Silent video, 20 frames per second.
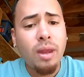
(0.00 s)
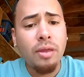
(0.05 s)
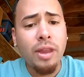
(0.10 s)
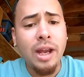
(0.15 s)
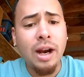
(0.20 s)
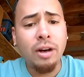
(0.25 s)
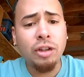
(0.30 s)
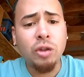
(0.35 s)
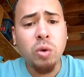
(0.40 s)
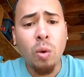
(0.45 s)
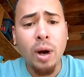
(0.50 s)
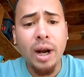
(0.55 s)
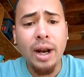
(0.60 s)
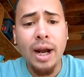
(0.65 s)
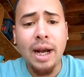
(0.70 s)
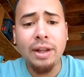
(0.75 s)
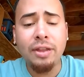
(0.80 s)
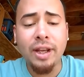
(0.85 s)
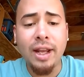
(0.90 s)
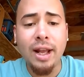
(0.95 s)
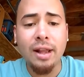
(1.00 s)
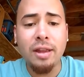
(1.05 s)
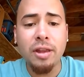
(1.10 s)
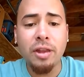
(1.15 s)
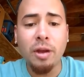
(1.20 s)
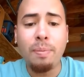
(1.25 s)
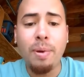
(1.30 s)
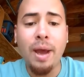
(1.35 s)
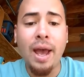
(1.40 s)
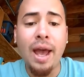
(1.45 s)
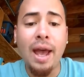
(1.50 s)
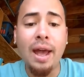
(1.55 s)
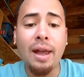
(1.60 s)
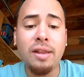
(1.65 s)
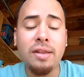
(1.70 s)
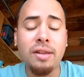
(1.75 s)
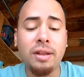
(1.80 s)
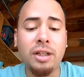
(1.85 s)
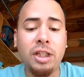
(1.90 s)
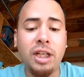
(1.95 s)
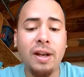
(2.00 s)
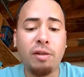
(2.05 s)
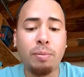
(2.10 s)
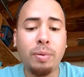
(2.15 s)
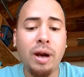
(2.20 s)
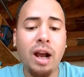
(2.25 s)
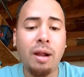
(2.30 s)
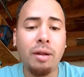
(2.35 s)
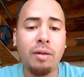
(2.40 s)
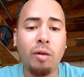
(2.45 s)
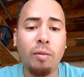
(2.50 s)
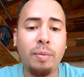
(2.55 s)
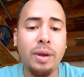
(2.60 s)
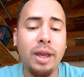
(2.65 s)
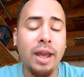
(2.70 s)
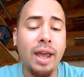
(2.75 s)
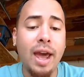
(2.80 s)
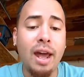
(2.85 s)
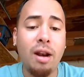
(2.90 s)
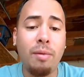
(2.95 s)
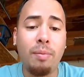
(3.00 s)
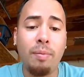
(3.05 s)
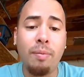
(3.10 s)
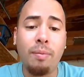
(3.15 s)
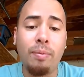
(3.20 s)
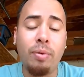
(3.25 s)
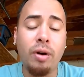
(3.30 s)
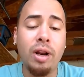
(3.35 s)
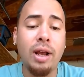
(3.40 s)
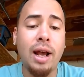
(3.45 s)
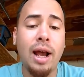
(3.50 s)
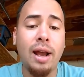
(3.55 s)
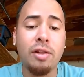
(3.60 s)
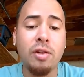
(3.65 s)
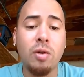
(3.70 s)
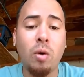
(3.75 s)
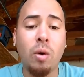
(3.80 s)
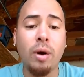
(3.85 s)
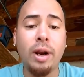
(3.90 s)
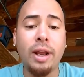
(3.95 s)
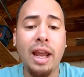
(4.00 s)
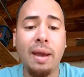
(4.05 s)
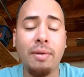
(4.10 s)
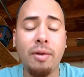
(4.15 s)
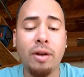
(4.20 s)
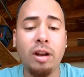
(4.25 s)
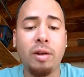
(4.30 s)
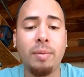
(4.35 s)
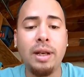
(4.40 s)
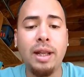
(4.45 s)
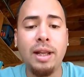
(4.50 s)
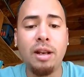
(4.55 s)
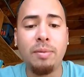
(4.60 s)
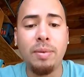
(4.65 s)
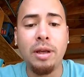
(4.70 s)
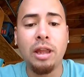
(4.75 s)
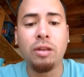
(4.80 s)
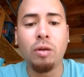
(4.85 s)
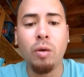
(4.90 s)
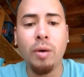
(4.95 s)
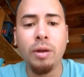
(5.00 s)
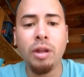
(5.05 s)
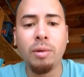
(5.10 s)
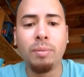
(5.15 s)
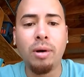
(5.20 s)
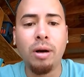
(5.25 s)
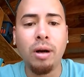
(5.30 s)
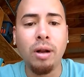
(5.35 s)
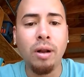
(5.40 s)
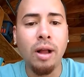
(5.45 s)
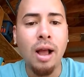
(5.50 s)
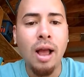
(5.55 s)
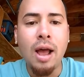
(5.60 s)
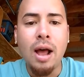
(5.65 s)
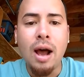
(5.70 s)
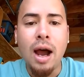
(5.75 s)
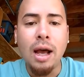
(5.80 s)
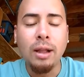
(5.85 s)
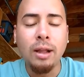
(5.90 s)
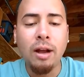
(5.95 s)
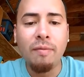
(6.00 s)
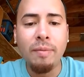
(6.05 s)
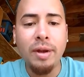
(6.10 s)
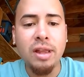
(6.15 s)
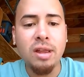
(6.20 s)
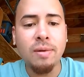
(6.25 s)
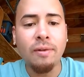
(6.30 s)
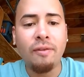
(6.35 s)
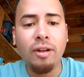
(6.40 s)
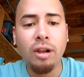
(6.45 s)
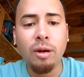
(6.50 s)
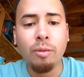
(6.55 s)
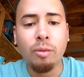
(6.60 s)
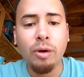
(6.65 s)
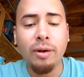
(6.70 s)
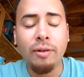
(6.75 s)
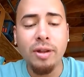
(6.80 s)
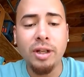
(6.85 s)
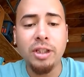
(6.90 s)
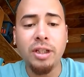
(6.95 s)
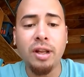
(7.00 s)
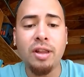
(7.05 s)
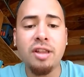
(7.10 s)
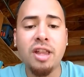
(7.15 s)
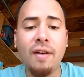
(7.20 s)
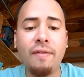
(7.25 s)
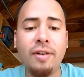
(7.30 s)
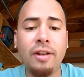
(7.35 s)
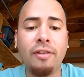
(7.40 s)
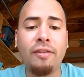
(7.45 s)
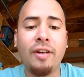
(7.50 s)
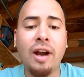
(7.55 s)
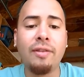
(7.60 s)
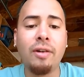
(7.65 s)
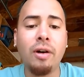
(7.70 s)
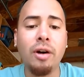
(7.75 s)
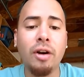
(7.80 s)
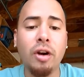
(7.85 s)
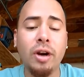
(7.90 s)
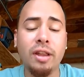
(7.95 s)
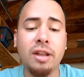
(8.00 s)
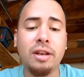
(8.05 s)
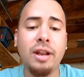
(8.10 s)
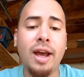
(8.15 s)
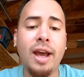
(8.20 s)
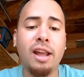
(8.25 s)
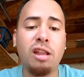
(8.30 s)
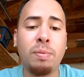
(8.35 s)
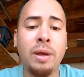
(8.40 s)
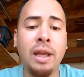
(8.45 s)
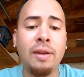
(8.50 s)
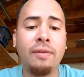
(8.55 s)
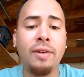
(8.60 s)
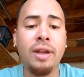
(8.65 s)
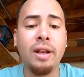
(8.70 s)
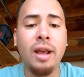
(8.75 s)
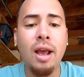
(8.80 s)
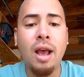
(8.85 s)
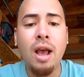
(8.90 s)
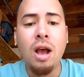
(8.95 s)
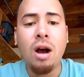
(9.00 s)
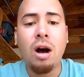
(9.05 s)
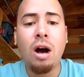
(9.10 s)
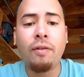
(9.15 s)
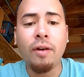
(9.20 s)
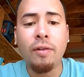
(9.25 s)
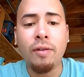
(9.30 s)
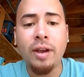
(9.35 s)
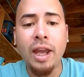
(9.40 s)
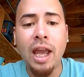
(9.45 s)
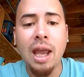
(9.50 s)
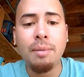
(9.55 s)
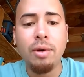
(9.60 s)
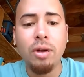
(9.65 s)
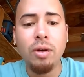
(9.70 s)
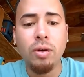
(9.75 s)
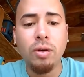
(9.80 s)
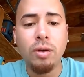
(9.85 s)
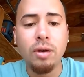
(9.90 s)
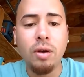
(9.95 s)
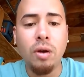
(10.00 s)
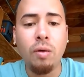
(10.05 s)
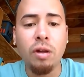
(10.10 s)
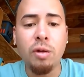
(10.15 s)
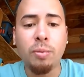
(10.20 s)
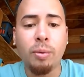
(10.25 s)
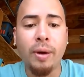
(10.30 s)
They are 29th against the pass. The Chiefs probably will be ahead. Pretty high-scoring game. They're going to need to be throwing the ball. I love me some Phillip Rivers at just 7,500 as a nice pivot off of Cam Newton, who is